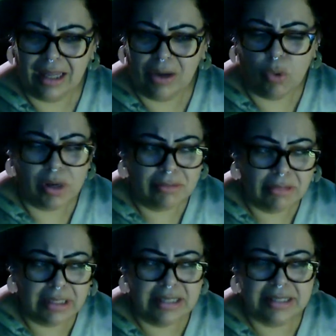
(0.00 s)
or at
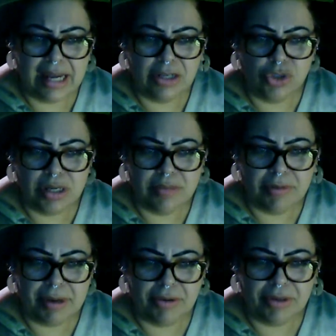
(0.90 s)
least had a dream
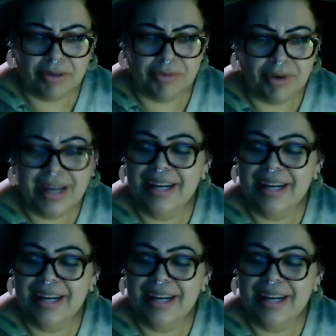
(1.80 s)
about it, right?